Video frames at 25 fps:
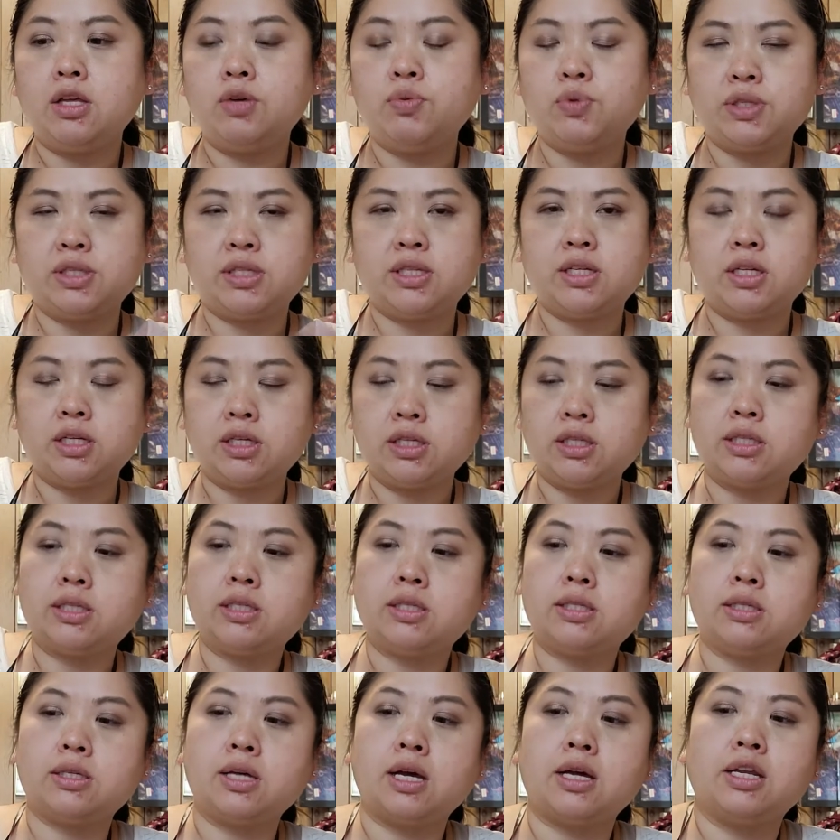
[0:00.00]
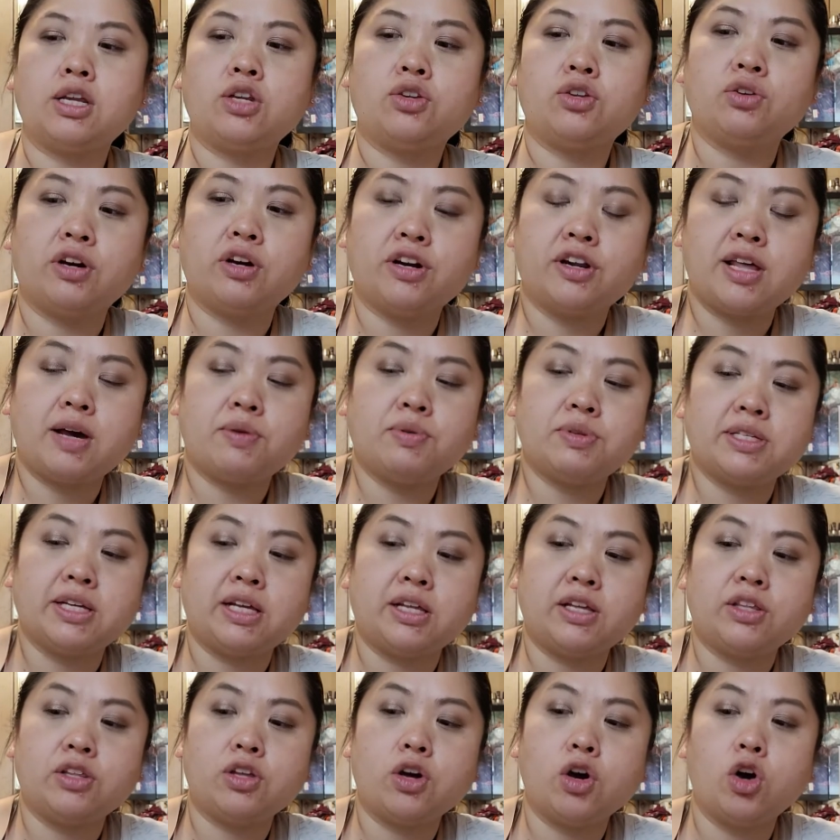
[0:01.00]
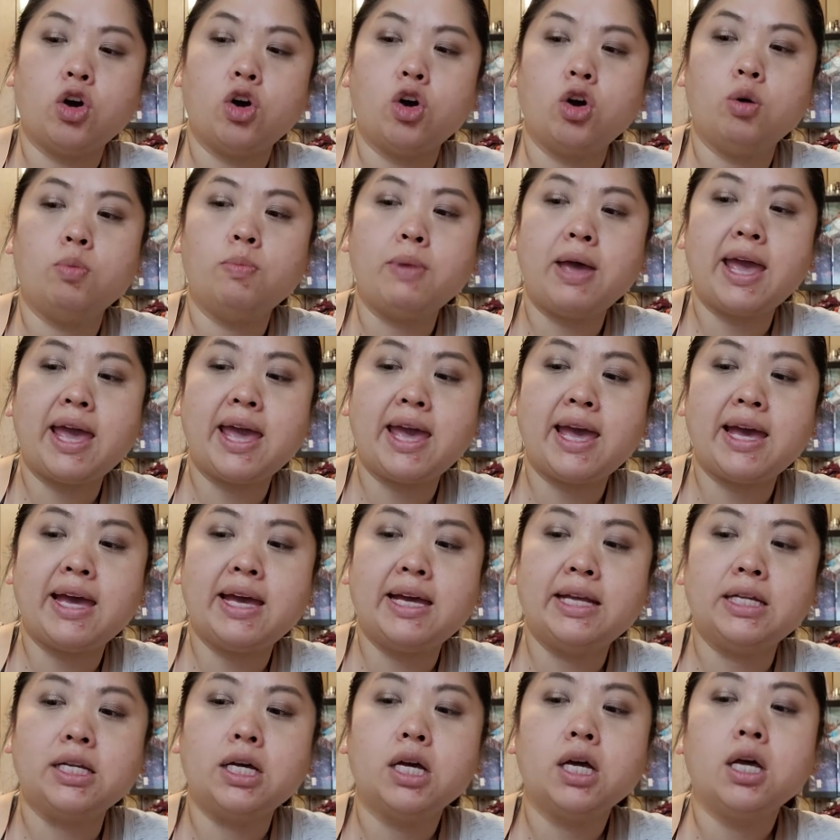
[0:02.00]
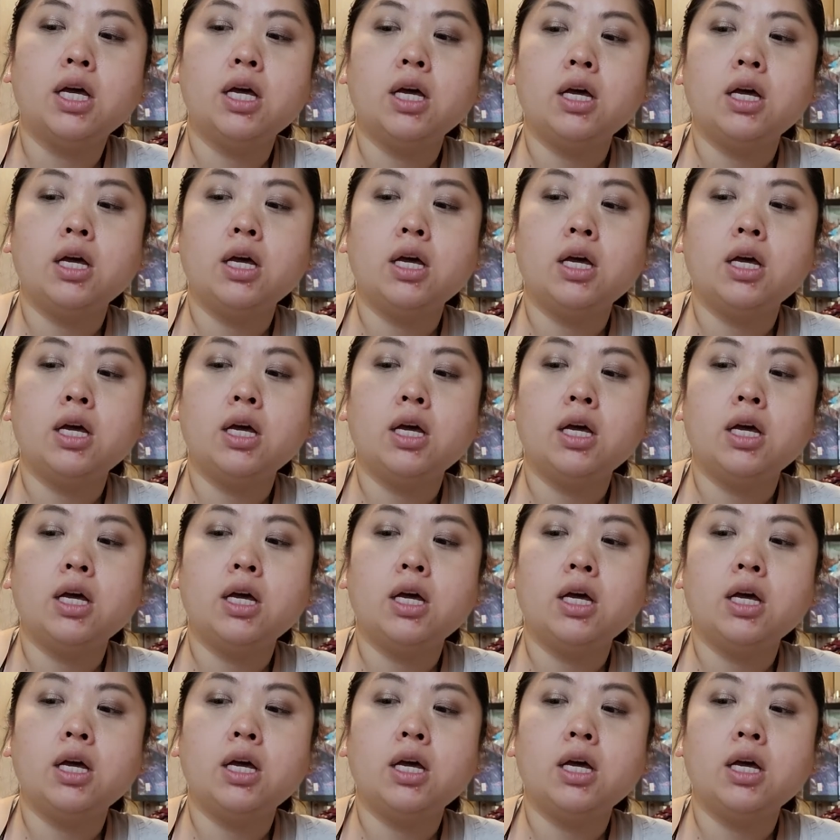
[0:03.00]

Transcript: It was just son and daughter that was selling the home, and